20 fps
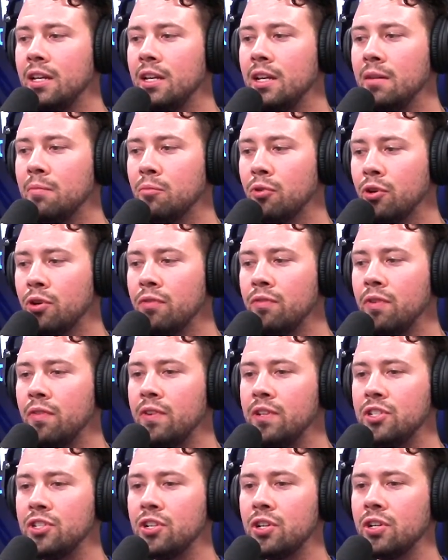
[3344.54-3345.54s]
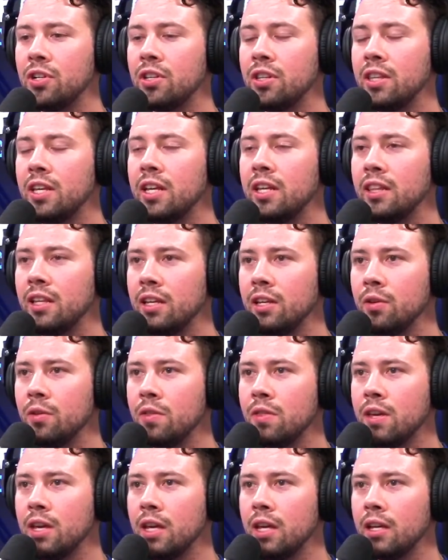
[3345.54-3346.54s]
proof of a certain thing that you
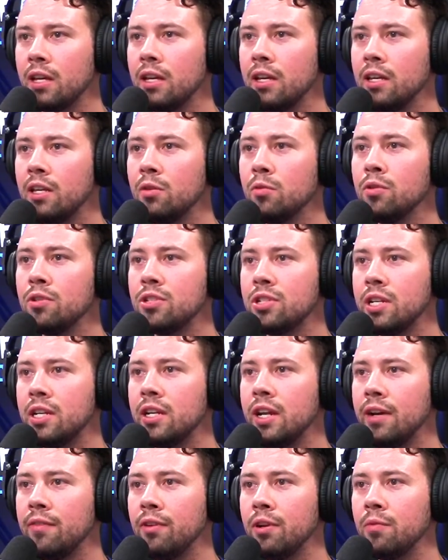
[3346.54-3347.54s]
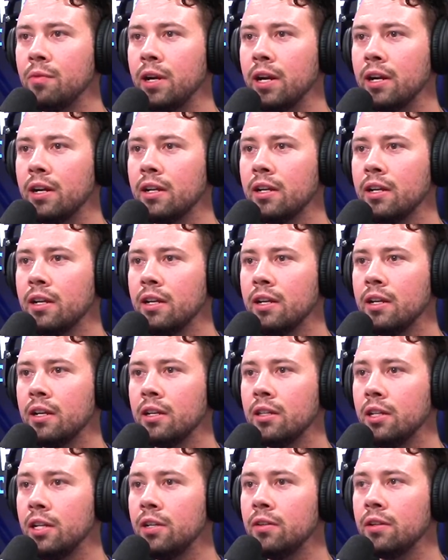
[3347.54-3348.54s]
think, you will see it everywhere.
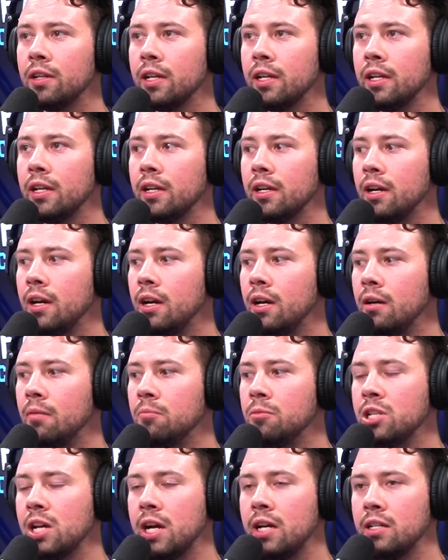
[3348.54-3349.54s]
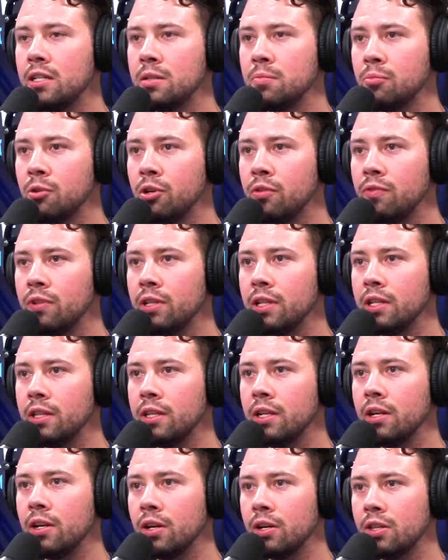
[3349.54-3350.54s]
Clearly, science has proven that the
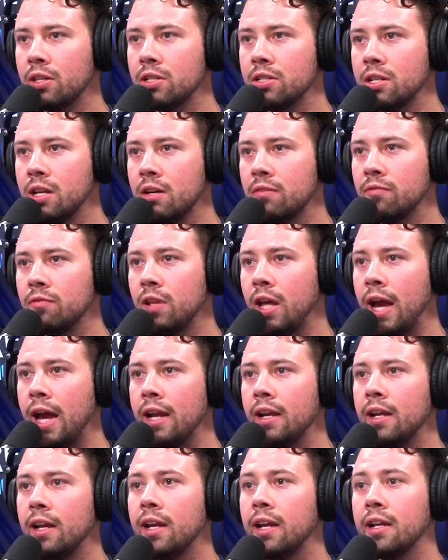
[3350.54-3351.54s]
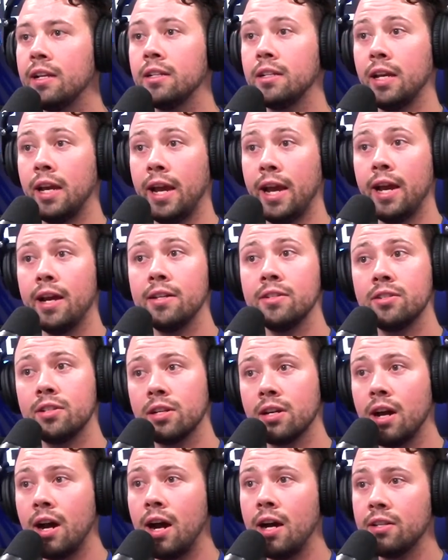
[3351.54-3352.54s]
earth is not flat. And as the
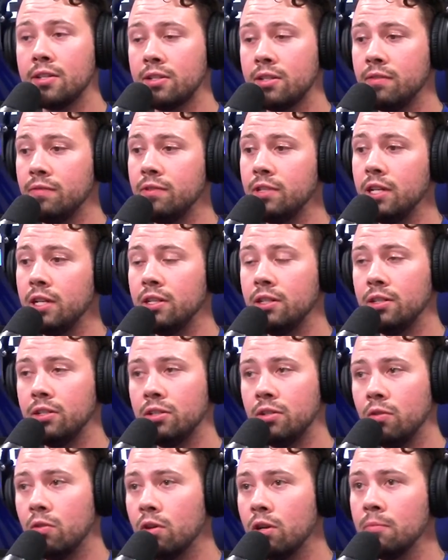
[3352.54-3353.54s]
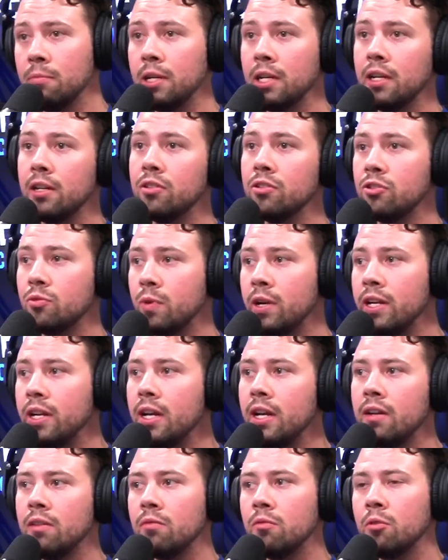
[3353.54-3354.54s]
cost of tons to orbit goes way
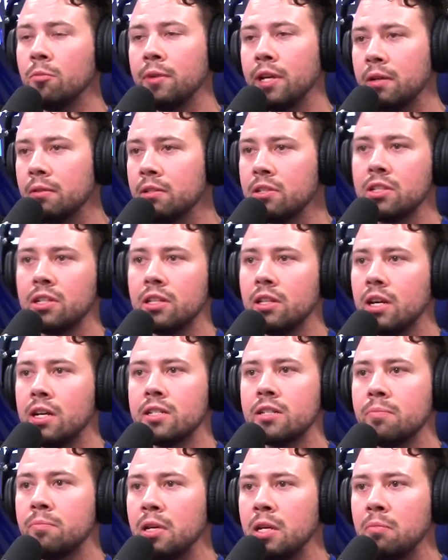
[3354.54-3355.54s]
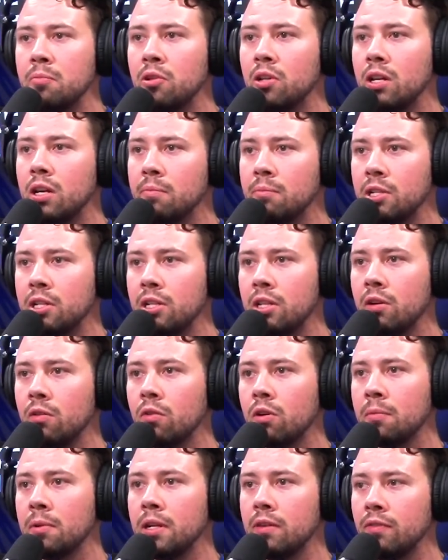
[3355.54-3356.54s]
down, we'll be able to send lots of people up into the
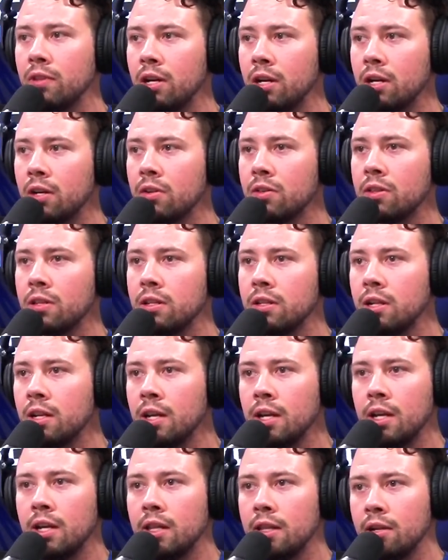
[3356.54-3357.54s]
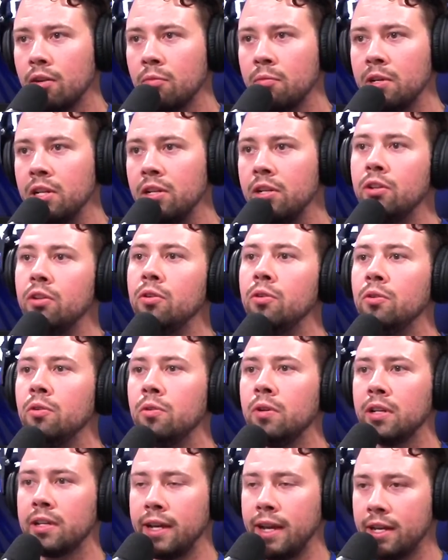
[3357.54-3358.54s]
orbit of the earth, and there will be new
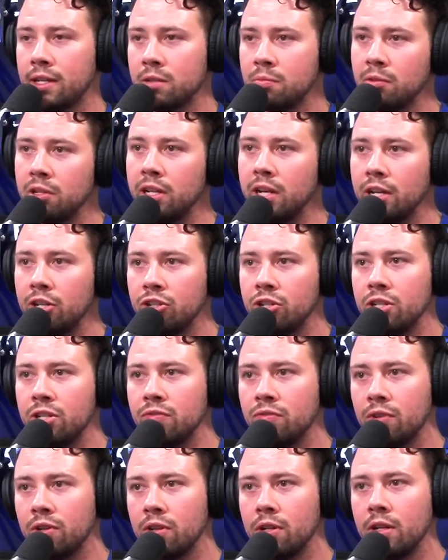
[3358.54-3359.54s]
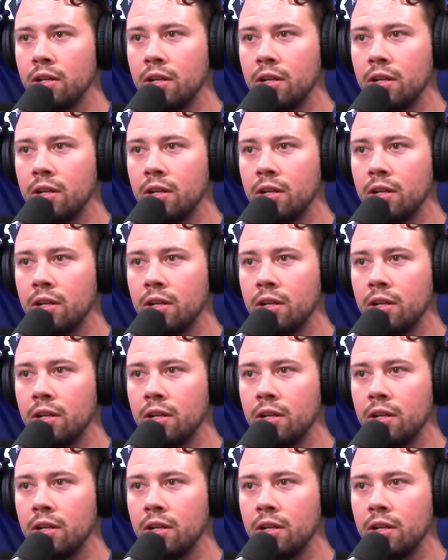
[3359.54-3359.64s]
explanations for